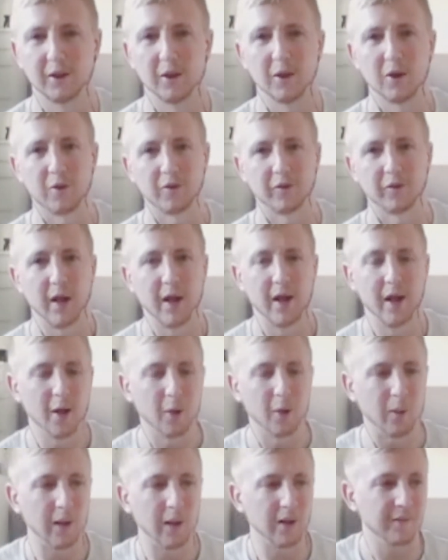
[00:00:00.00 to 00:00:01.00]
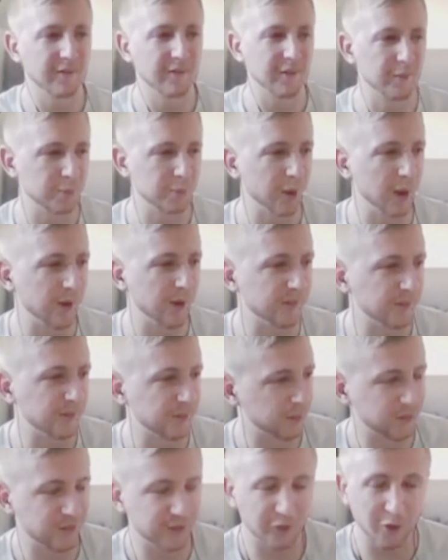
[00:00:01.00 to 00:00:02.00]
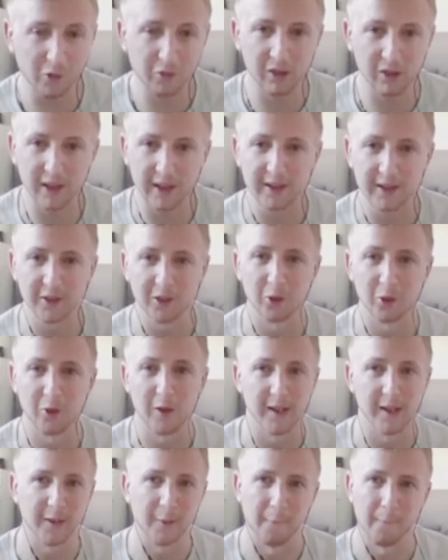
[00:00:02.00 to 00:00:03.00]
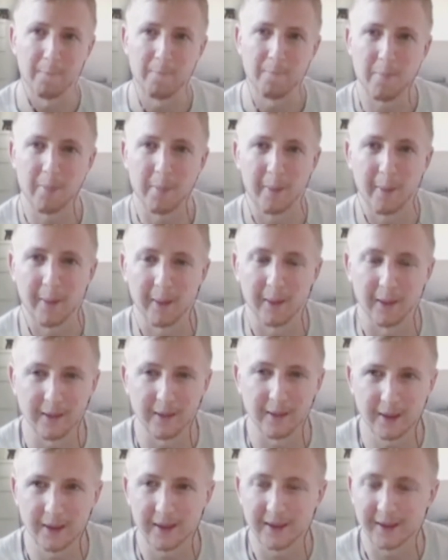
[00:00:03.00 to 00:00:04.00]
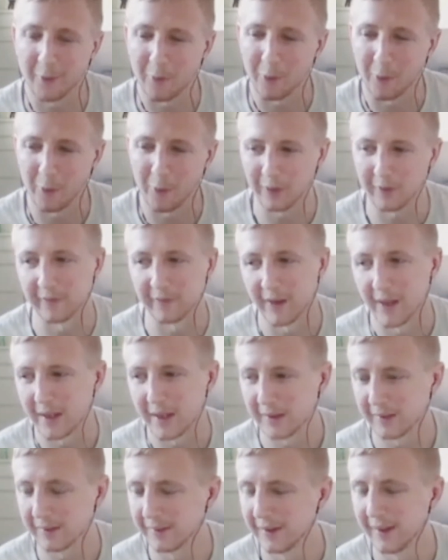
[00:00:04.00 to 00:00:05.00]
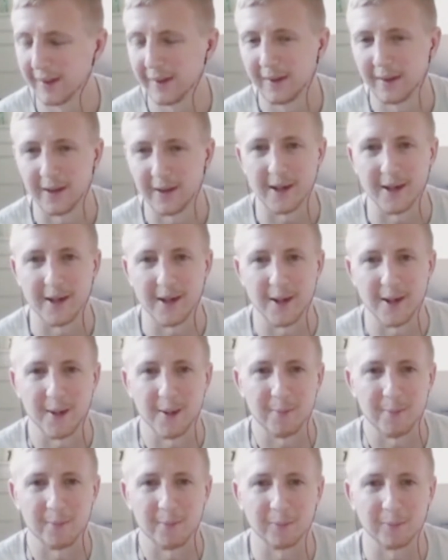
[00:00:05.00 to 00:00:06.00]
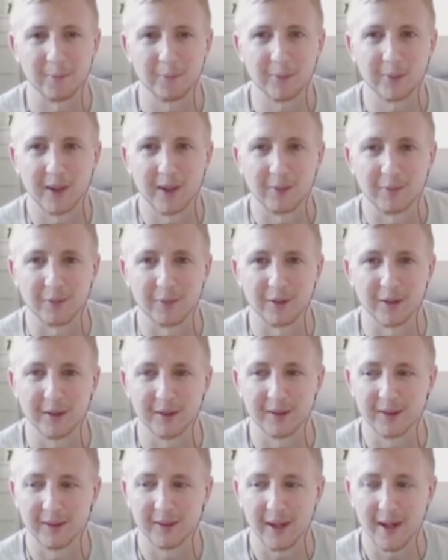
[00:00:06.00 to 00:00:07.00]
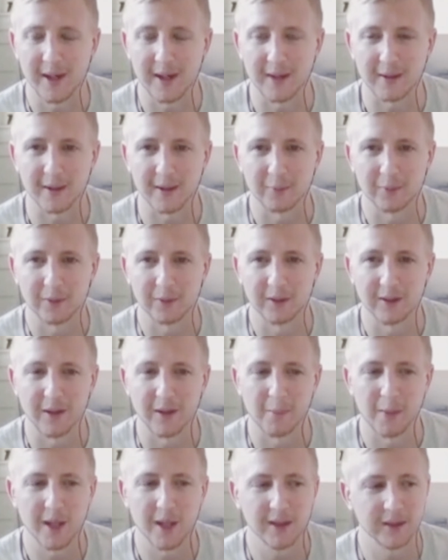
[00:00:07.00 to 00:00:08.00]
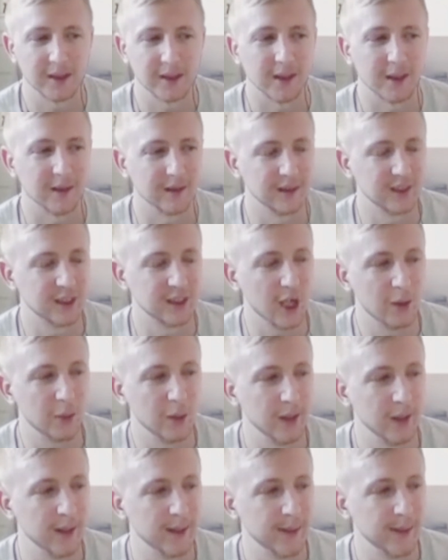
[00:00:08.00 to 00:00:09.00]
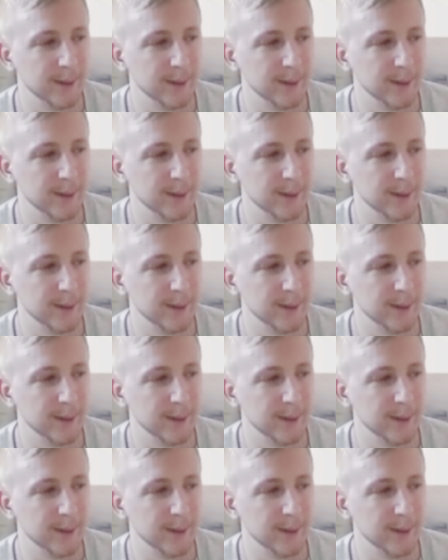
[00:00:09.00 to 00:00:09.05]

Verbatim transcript: stuff. Well, I've I've thoroughly enjoyed listening to all of that. Um, that was yeah, that was amazing. So,